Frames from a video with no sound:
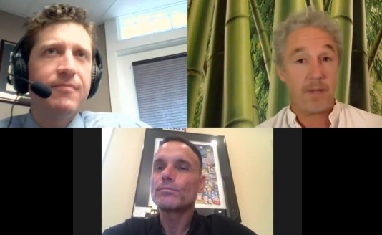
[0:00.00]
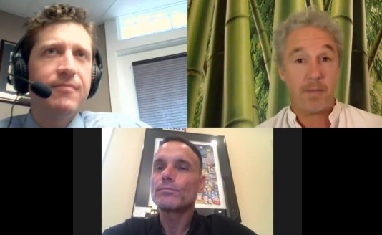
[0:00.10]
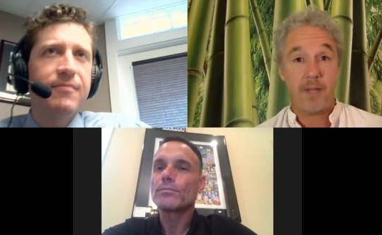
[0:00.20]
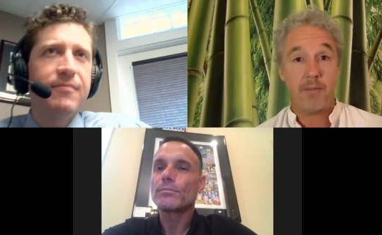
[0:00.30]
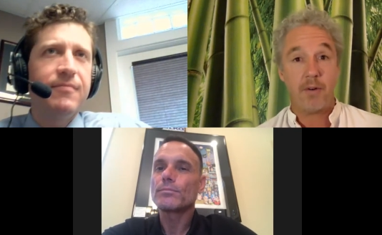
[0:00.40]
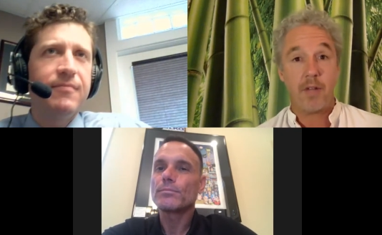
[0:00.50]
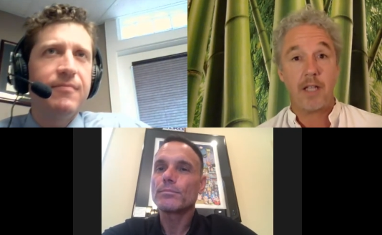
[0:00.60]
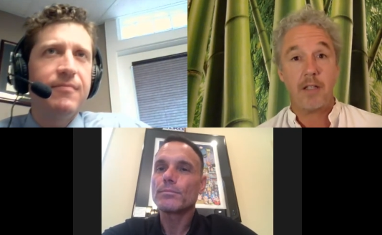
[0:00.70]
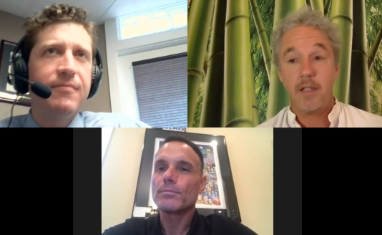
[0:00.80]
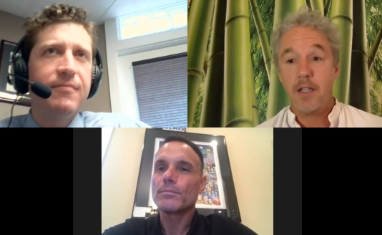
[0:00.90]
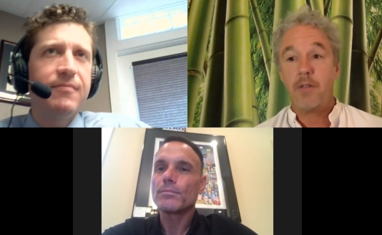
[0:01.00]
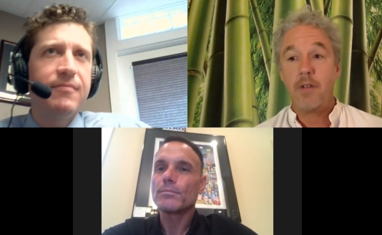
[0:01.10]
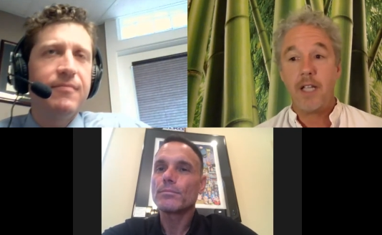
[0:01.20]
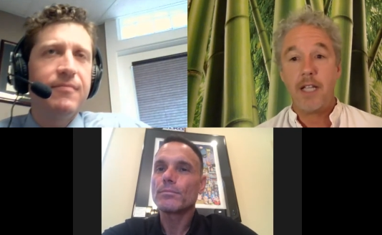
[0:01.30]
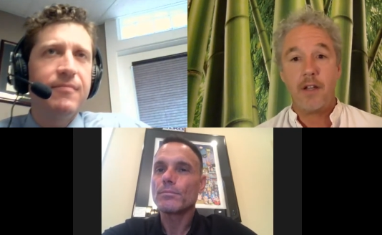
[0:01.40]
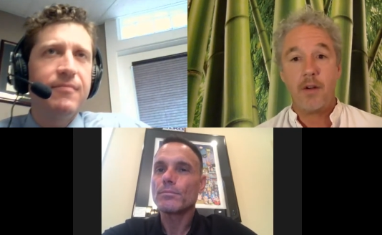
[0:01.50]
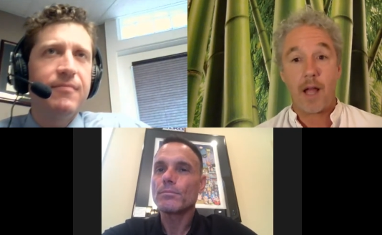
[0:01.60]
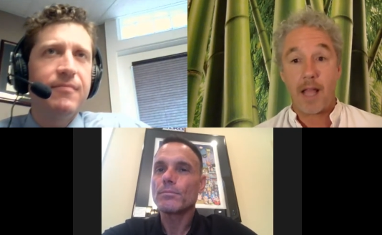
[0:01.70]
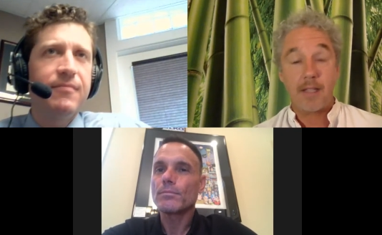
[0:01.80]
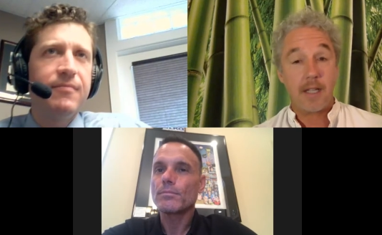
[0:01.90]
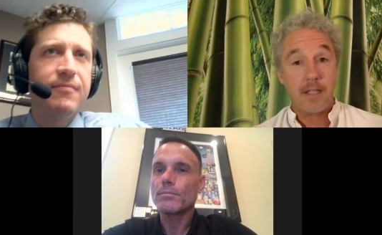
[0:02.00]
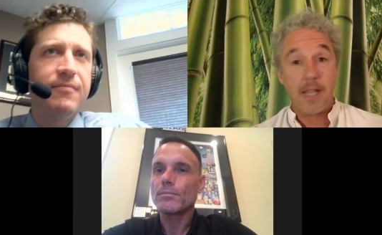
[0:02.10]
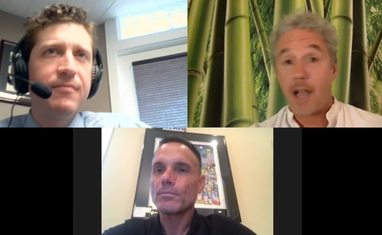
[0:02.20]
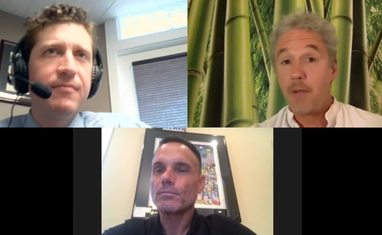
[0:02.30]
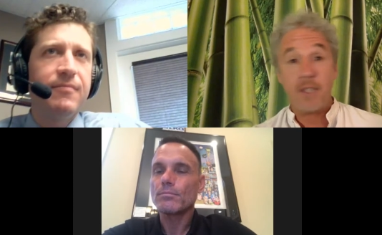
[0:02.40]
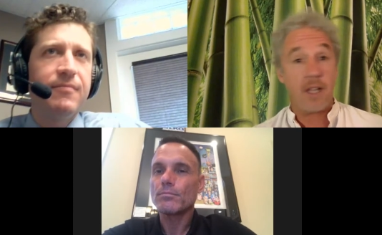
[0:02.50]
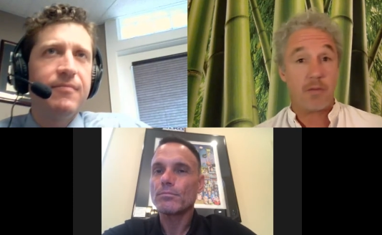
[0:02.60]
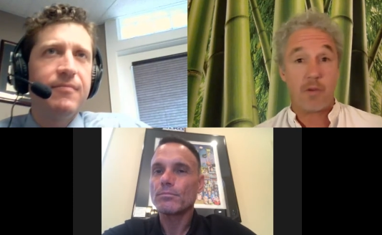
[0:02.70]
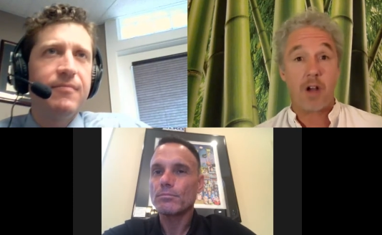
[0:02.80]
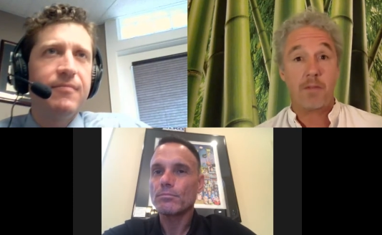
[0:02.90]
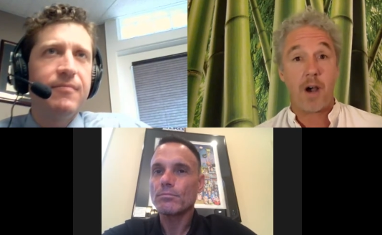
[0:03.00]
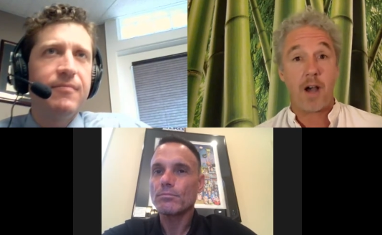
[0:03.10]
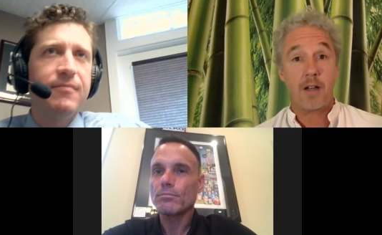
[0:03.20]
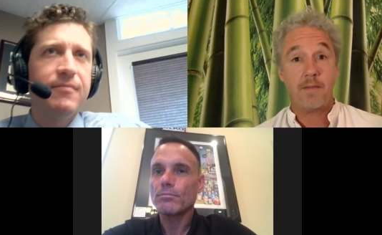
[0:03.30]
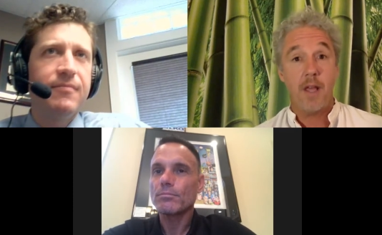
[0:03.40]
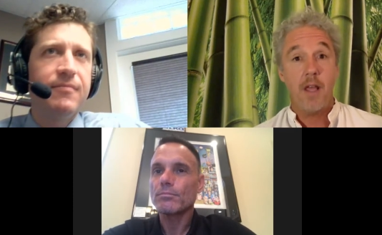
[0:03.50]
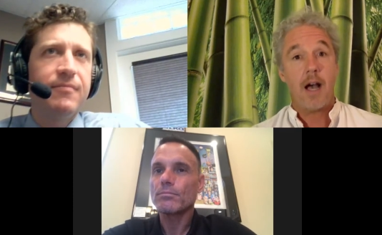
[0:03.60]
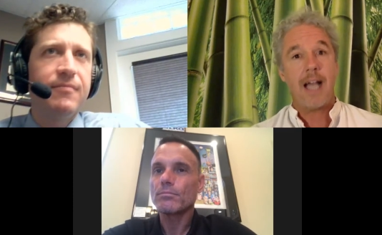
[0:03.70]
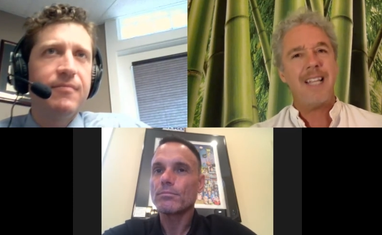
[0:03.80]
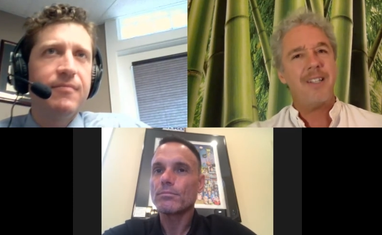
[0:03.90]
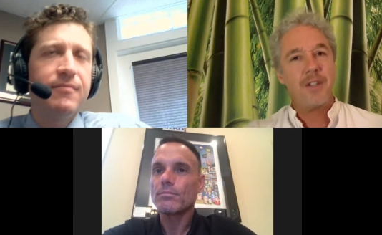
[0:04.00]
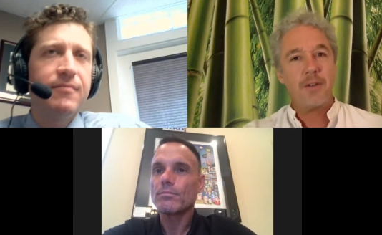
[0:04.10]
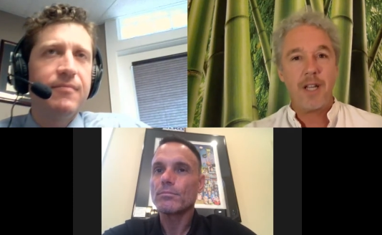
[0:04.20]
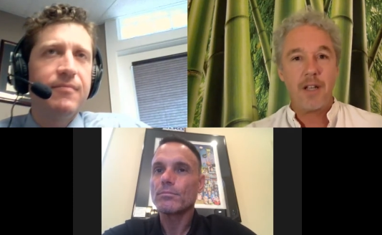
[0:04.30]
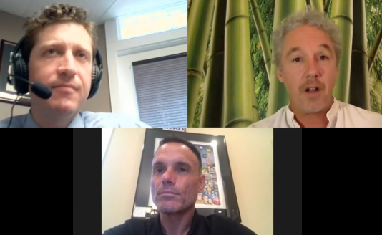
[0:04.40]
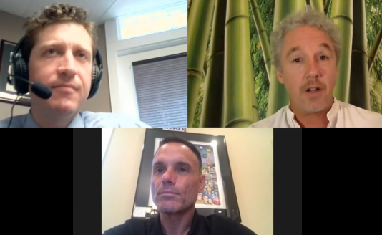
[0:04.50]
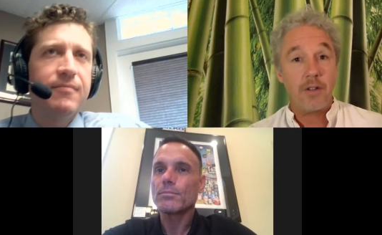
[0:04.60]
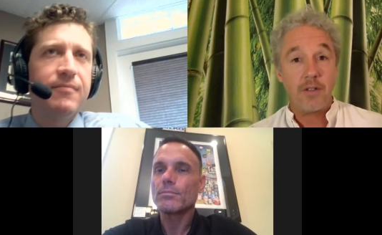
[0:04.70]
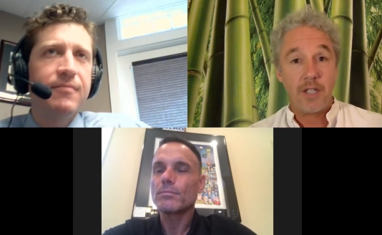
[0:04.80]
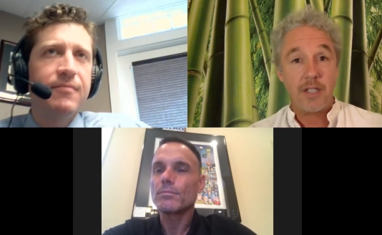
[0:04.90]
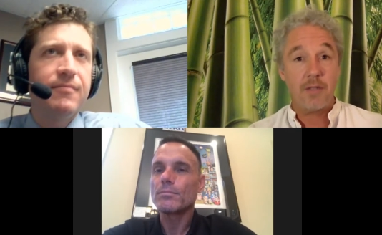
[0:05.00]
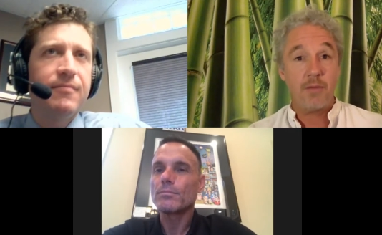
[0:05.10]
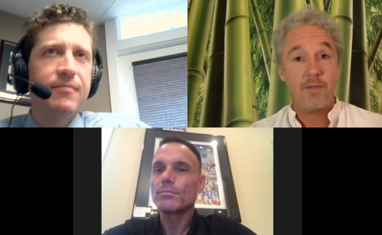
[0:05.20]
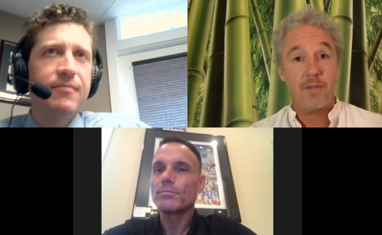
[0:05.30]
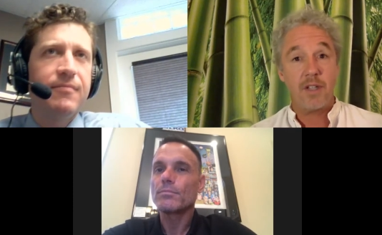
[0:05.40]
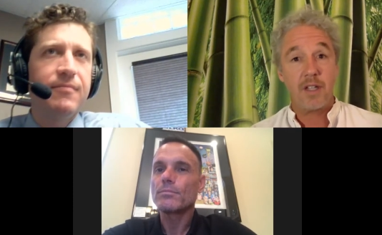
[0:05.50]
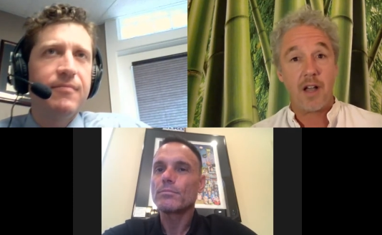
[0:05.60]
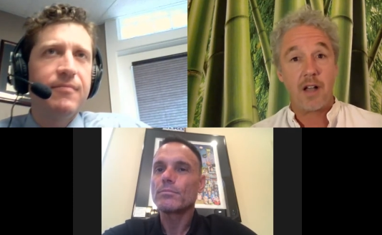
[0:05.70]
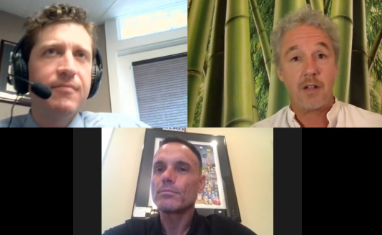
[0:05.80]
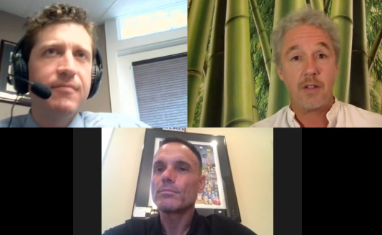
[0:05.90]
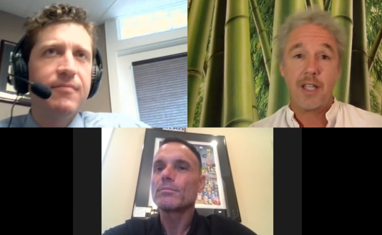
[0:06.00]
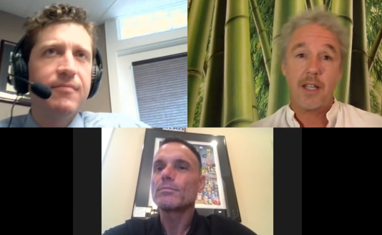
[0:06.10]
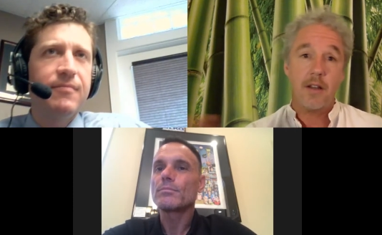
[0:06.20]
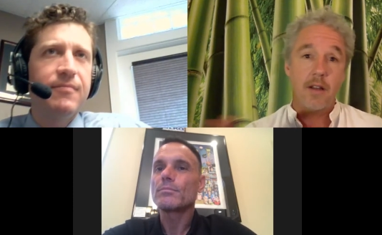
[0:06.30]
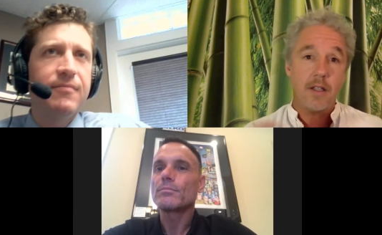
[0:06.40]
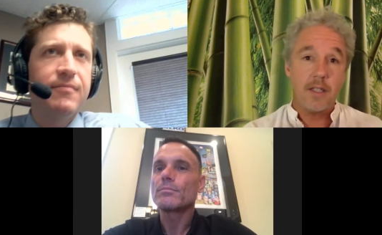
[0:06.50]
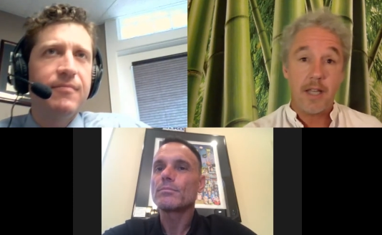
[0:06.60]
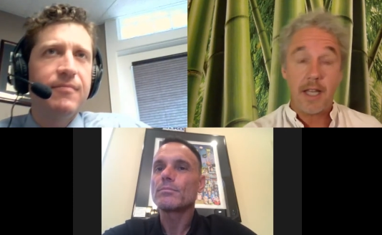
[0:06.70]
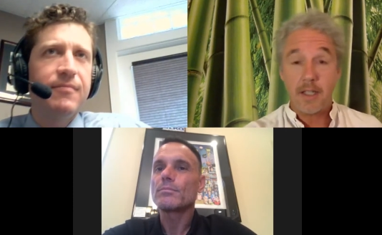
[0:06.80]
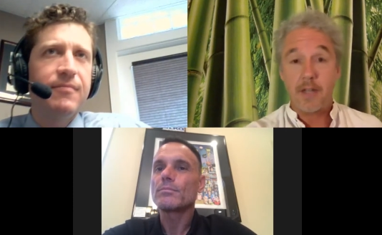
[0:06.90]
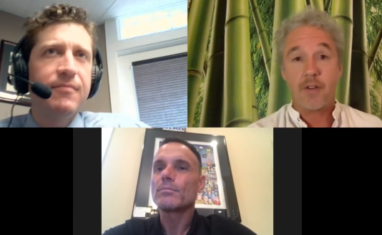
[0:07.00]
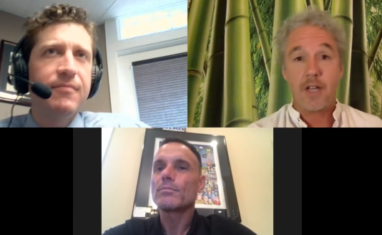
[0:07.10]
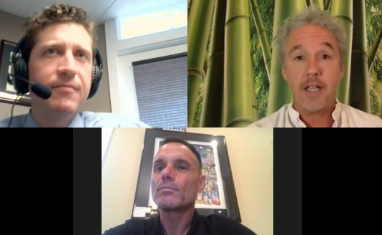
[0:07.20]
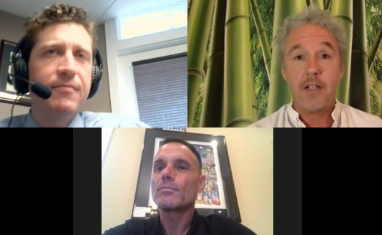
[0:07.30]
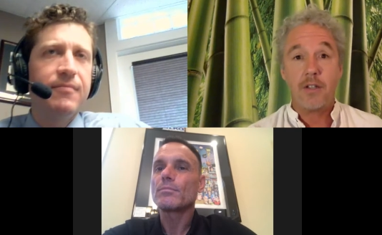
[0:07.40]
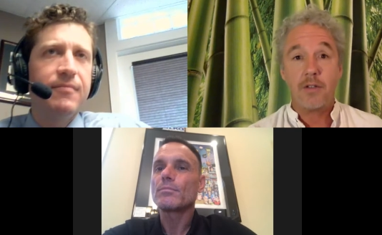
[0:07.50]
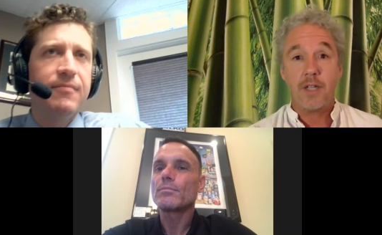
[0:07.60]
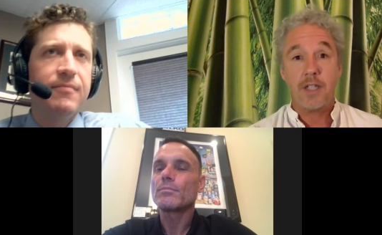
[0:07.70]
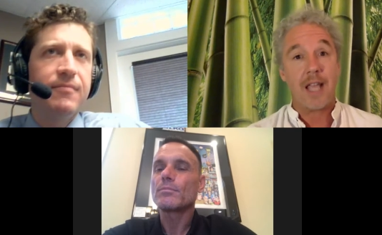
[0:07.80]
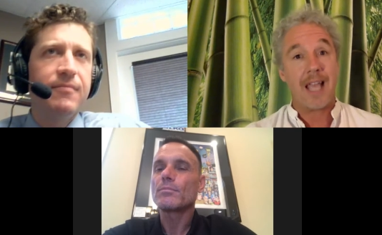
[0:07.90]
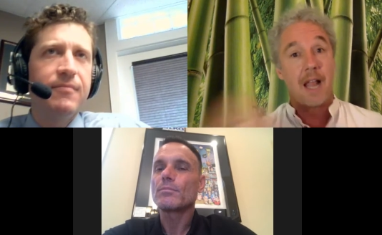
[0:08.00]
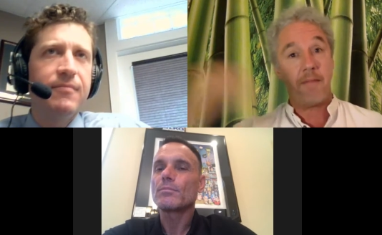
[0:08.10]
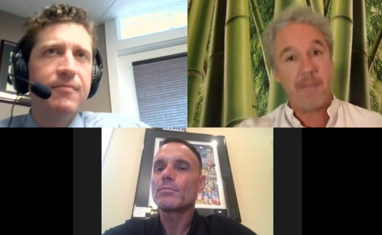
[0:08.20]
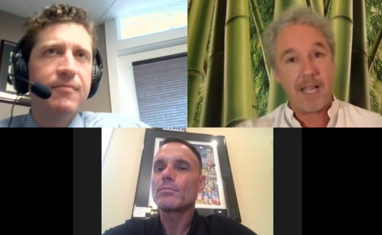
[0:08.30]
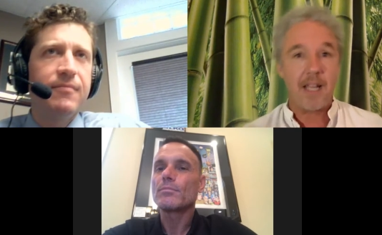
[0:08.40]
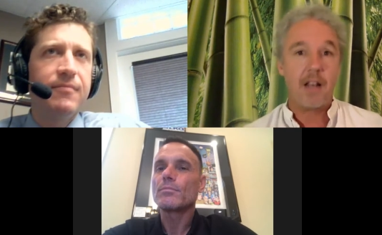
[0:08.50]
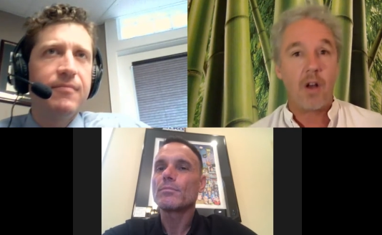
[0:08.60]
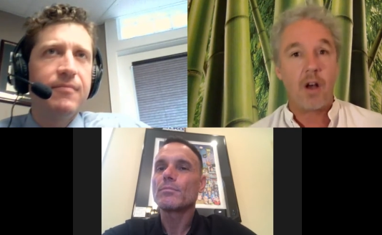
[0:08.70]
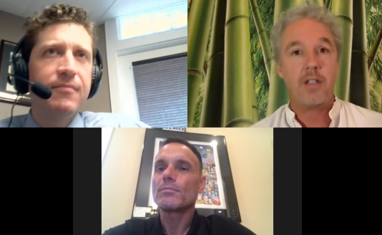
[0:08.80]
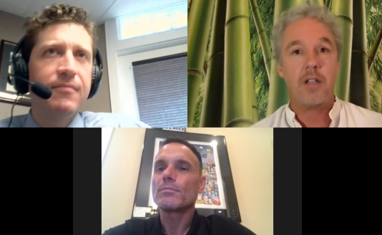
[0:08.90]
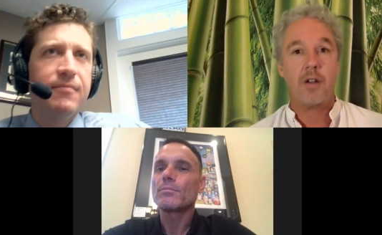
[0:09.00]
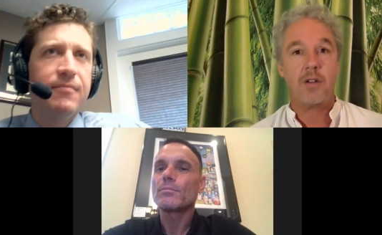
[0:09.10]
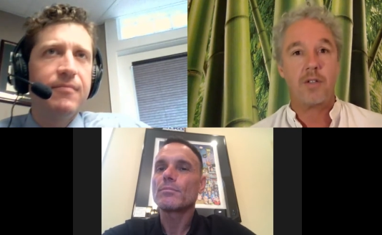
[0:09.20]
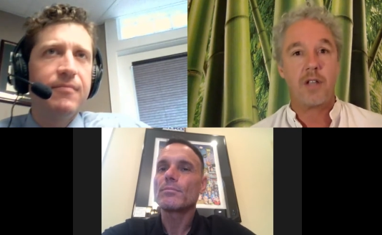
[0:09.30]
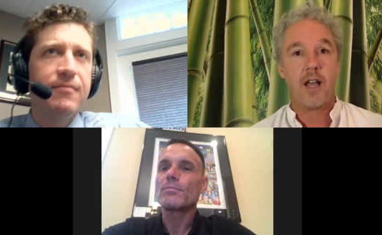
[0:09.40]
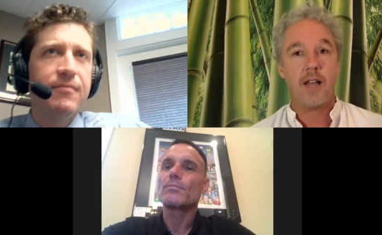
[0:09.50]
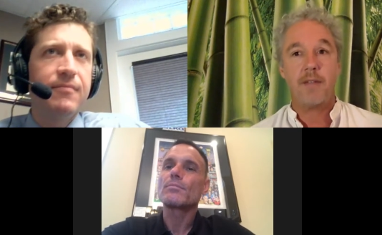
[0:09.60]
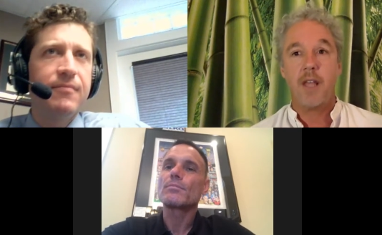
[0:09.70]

Speaker 1: people like literally you know as i say i was at rock bottom i had generated 161 million dollars in in different industries and i made it and lost it all those times